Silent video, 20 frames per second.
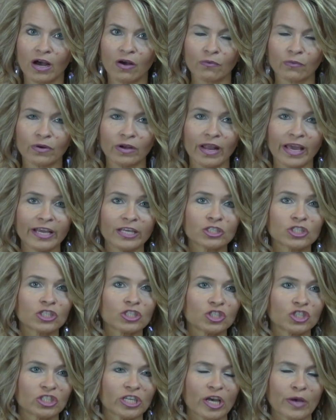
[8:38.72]

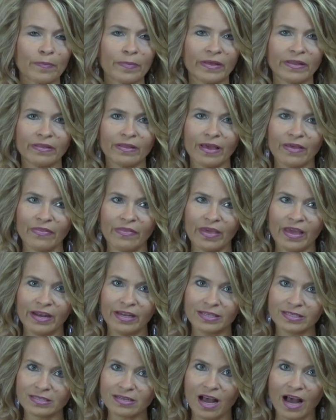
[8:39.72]
relationship and
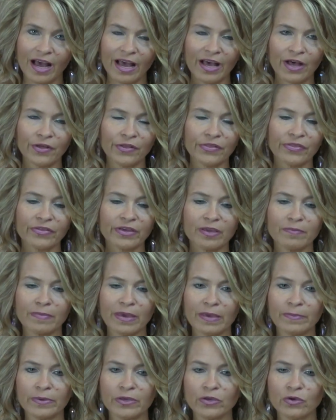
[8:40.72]
it's not healthy.
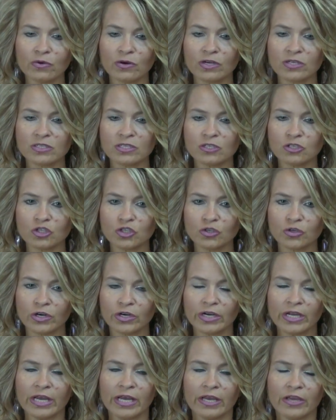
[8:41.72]
Maybe yours is
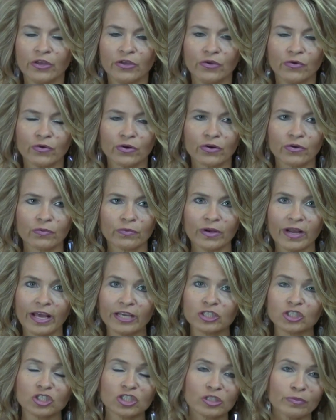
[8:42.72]
your
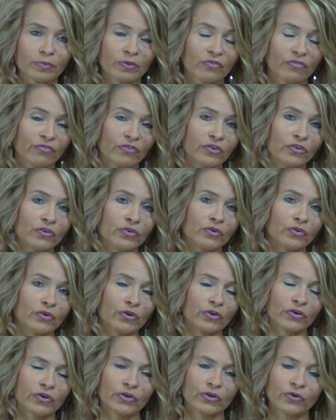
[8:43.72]
relationship with
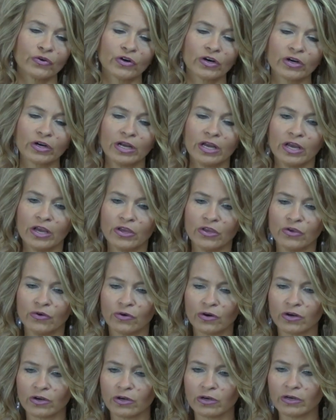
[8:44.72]
food, or
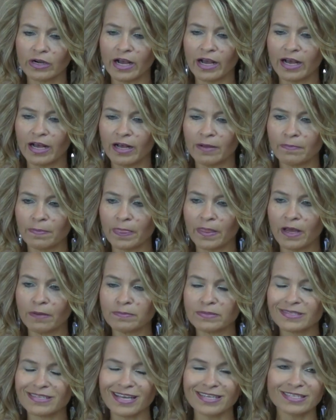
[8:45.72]
your
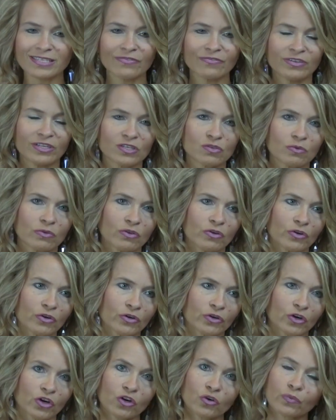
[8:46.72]
obsessiveness with
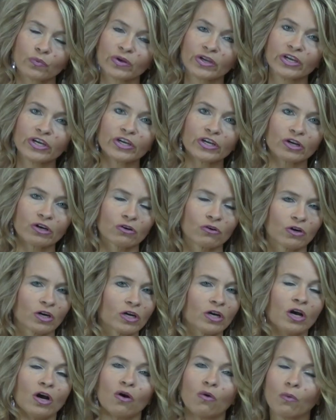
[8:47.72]
your career,
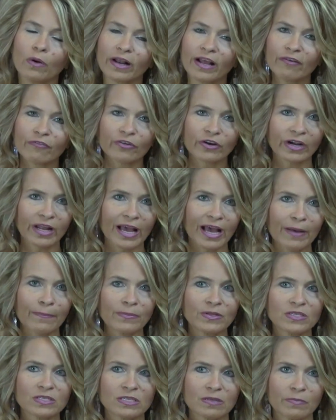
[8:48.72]
or whatever it
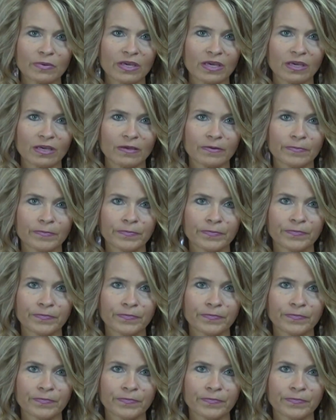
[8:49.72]
happens to be.